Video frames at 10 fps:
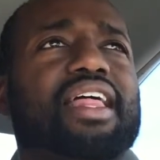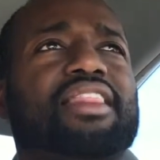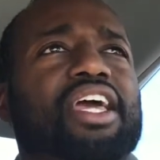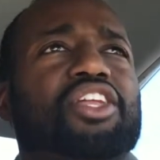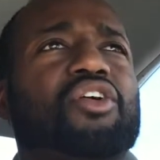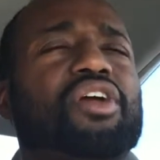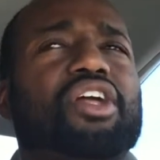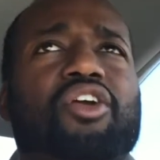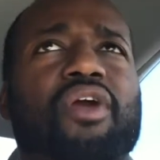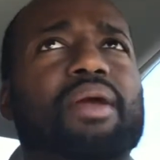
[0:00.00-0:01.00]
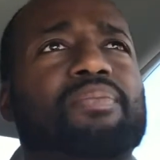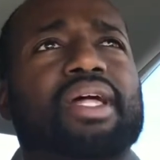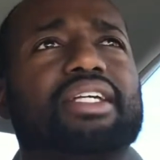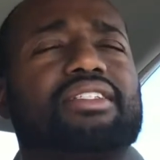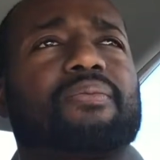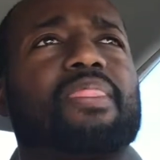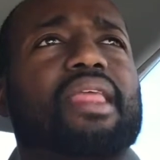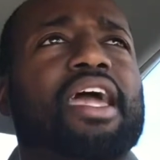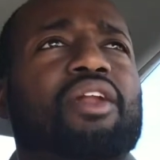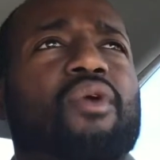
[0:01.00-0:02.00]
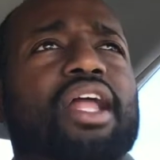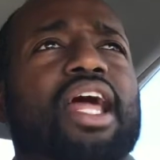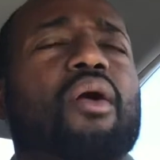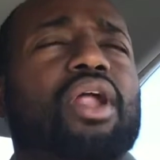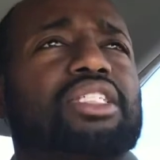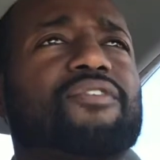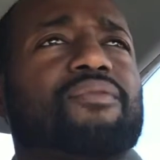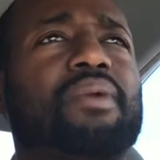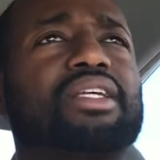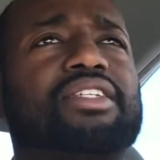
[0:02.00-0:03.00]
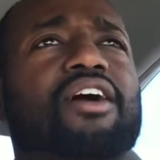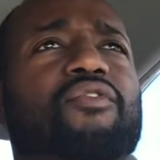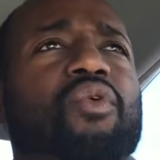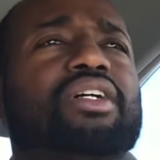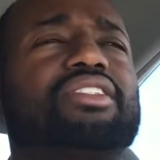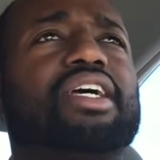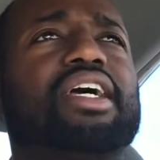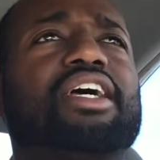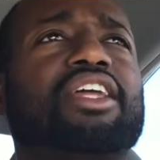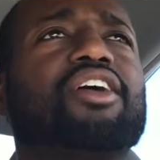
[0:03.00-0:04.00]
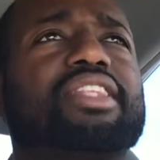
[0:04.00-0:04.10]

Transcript: then you're in a great place. And right now, what I did for myself was, there are